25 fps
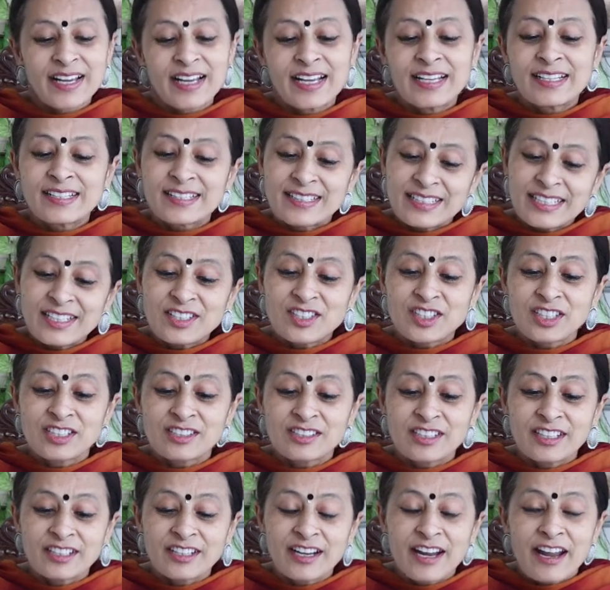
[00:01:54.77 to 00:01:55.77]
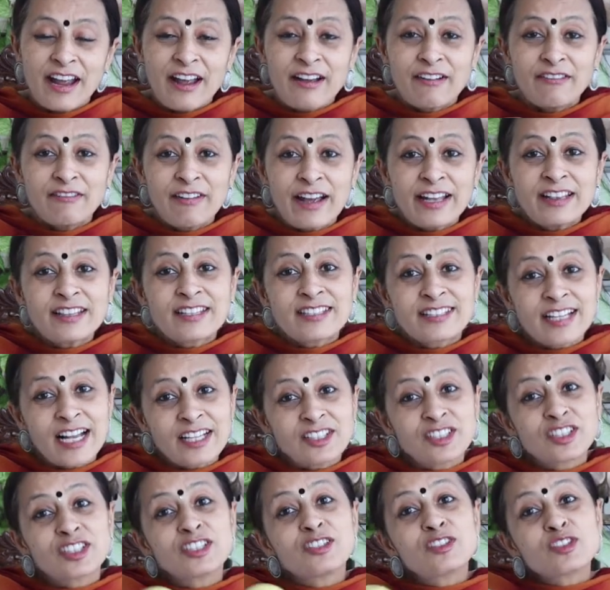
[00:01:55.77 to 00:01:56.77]
See, children, when
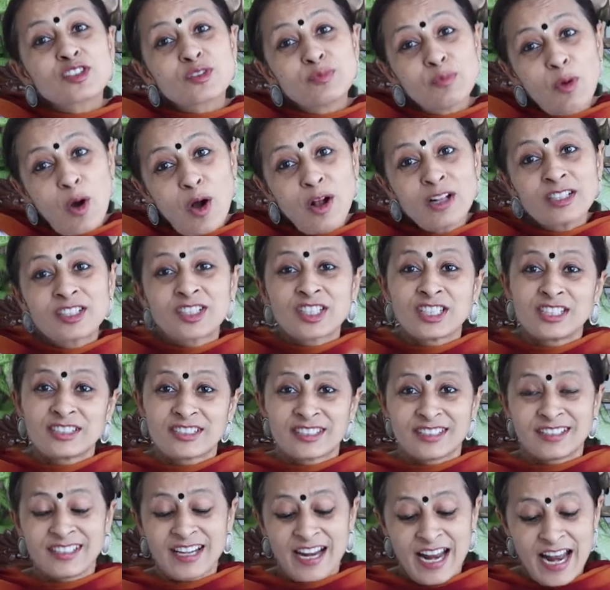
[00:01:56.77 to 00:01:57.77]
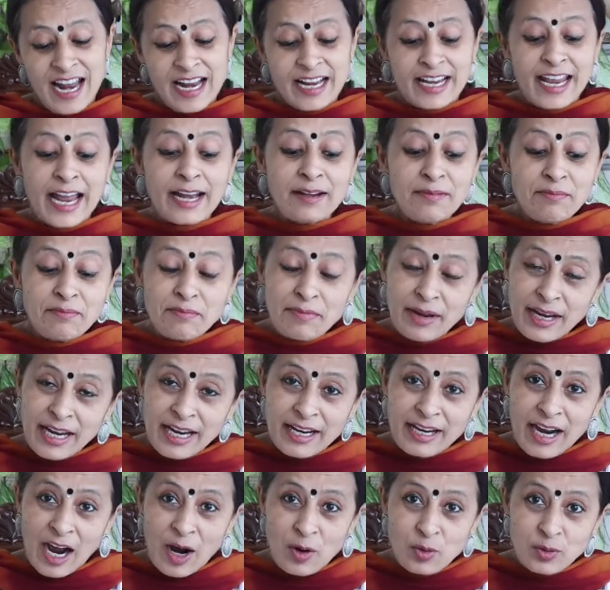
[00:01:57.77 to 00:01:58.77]
such small children can
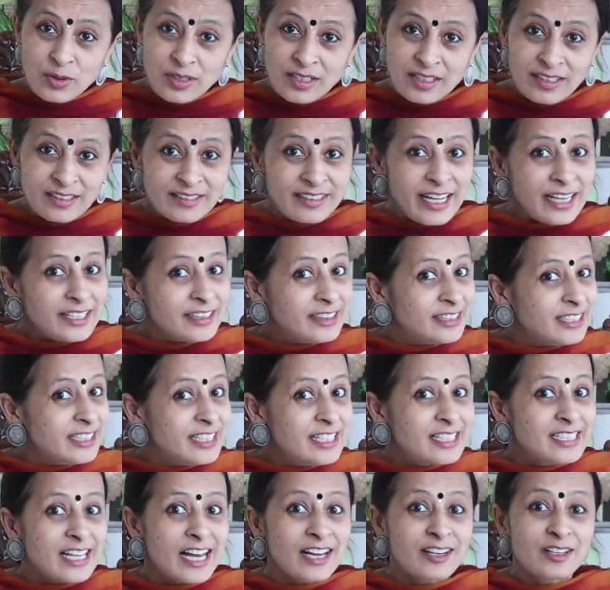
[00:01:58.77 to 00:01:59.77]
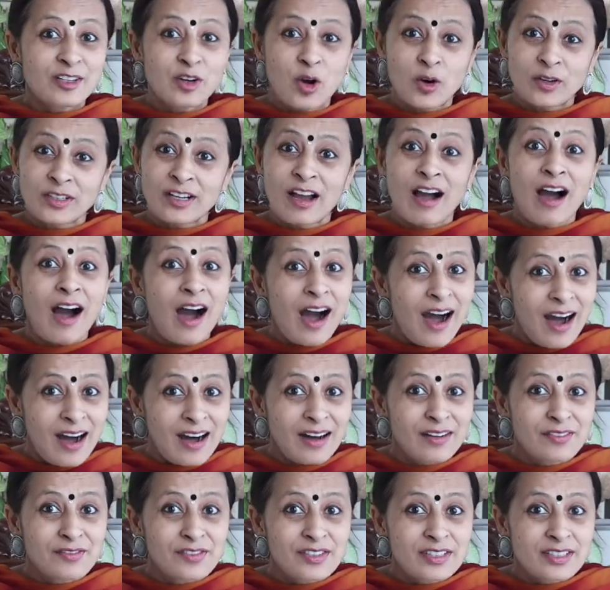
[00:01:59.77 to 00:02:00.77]
make out that these are not
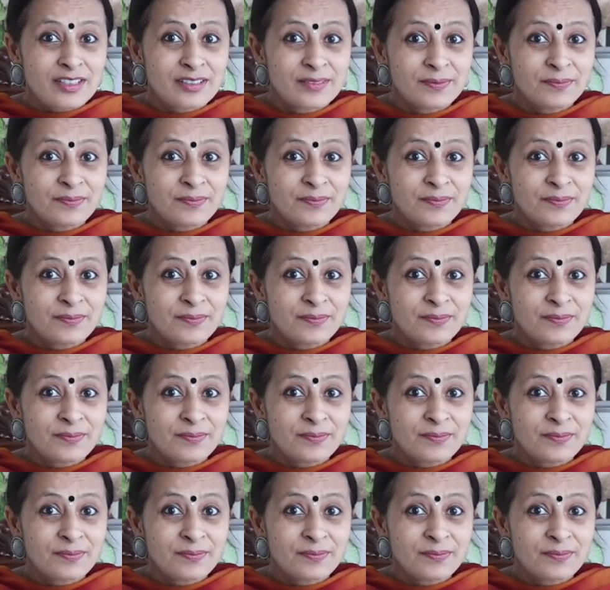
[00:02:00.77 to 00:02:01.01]
halves,